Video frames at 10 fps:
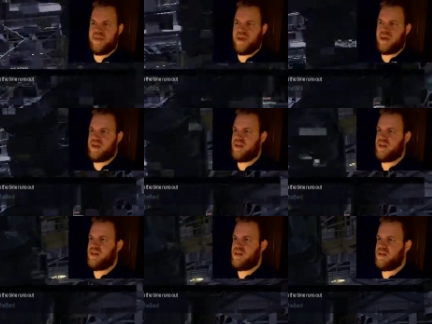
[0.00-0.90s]
thing?
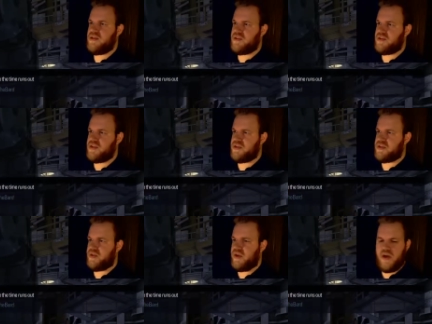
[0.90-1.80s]
Search and
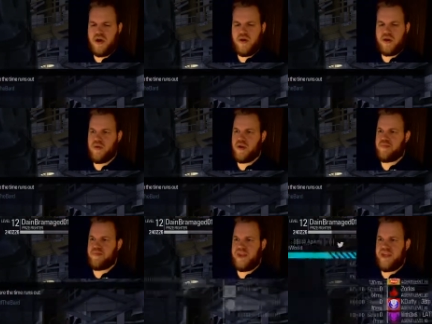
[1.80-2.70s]
destroy. No! I don't
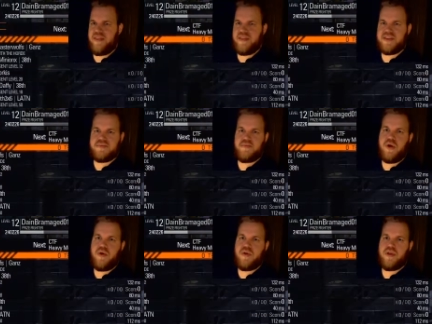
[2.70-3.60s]
want to play this
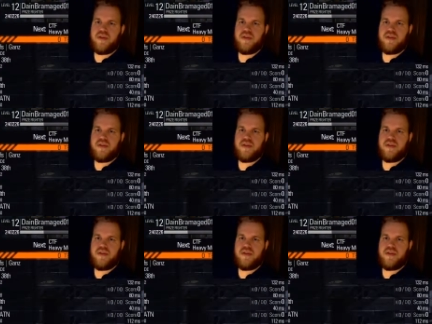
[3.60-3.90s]
mode!